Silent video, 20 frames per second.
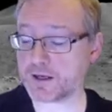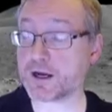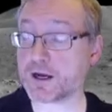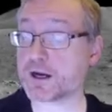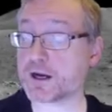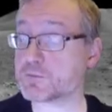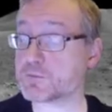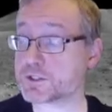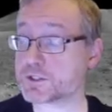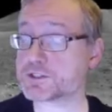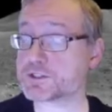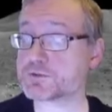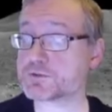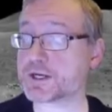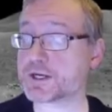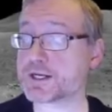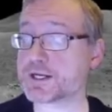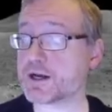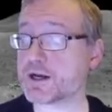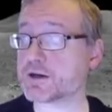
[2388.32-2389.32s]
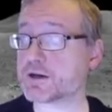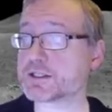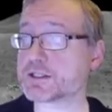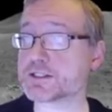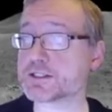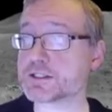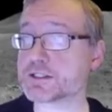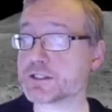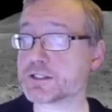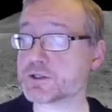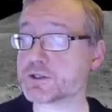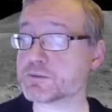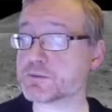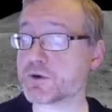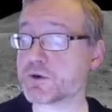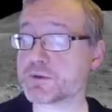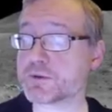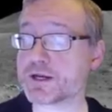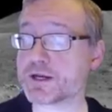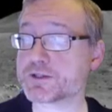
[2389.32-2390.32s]
which is right now, because it's a little
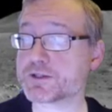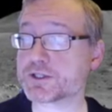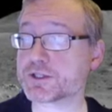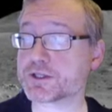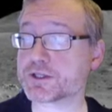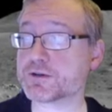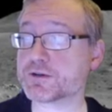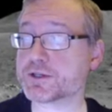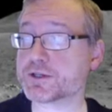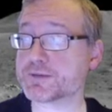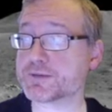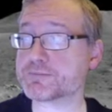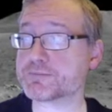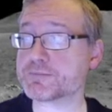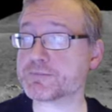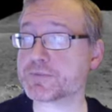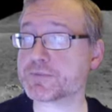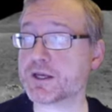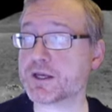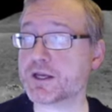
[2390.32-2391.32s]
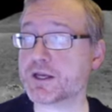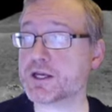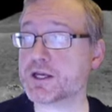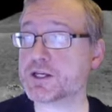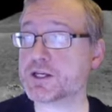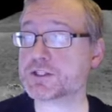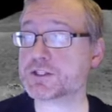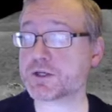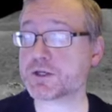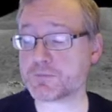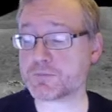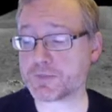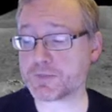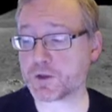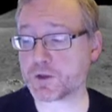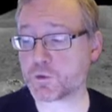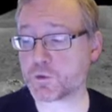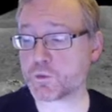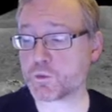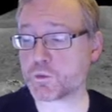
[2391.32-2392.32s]
more about security. So
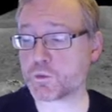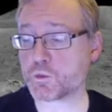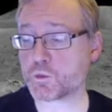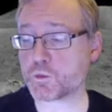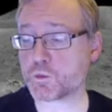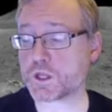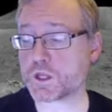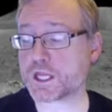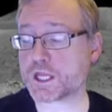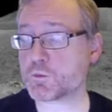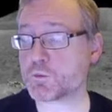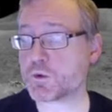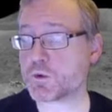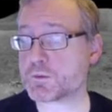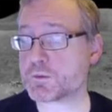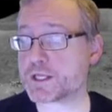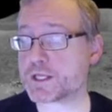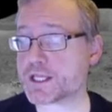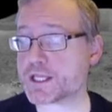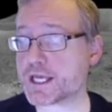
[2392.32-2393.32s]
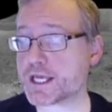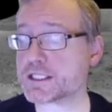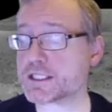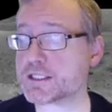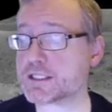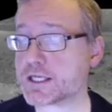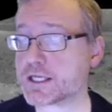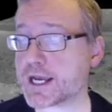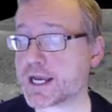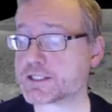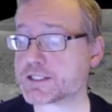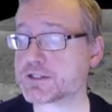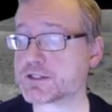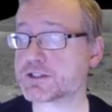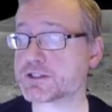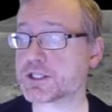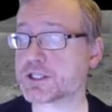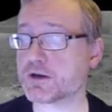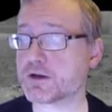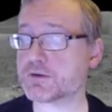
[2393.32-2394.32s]
when we then asked
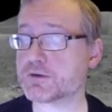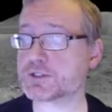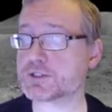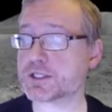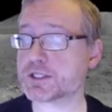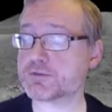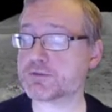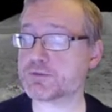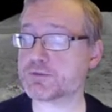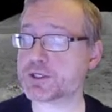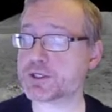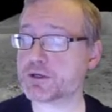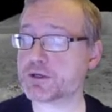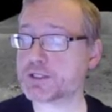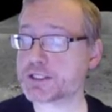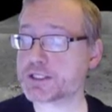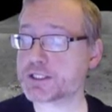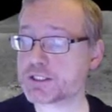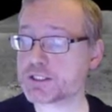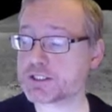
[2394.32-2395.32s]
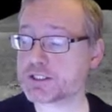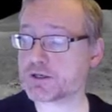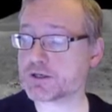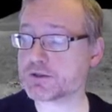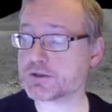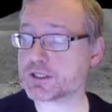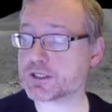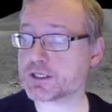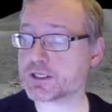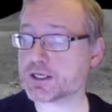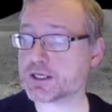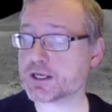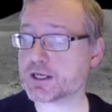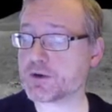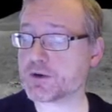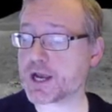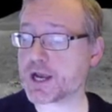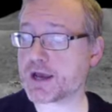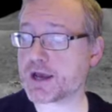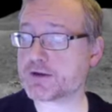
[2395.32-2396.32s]
ourselves, if we don't necessarily
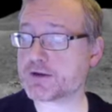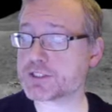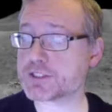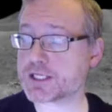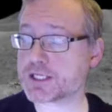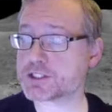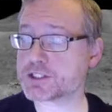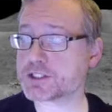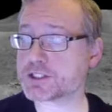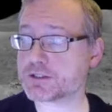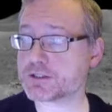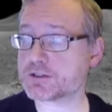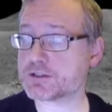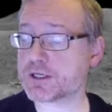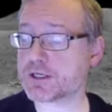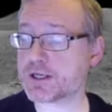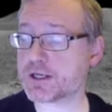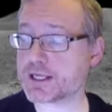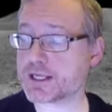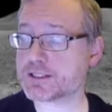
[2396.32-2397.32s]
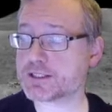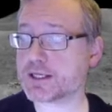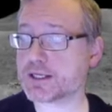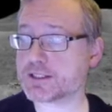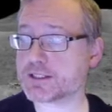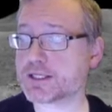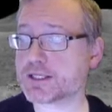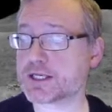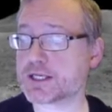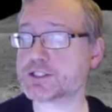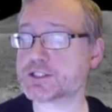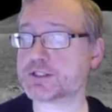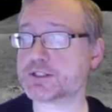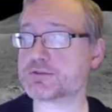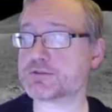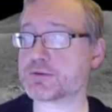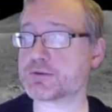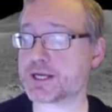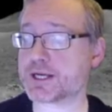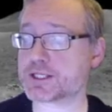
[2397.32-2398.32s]
have end-to-end session
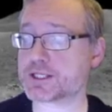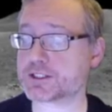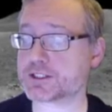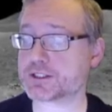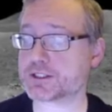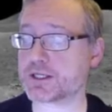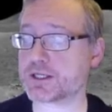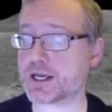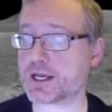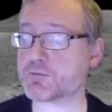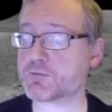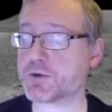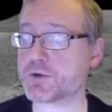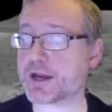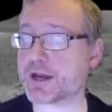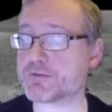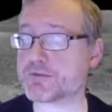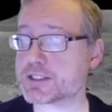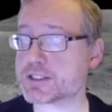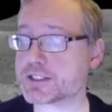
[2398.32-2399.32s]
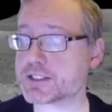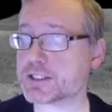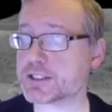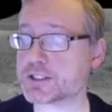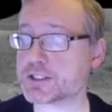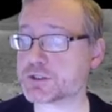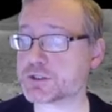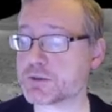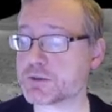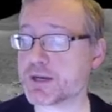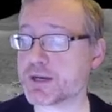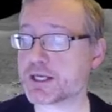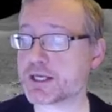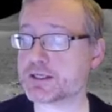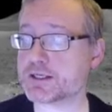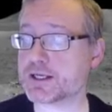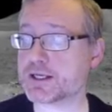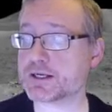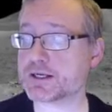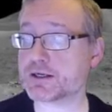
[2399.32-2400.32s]
information, and we have this additional
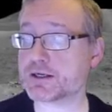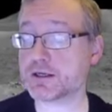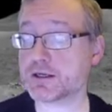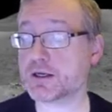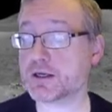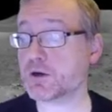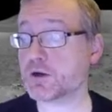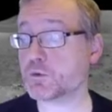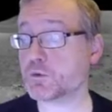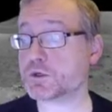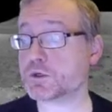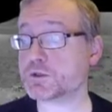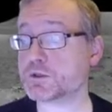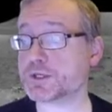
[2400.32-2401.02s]
metadata, what do we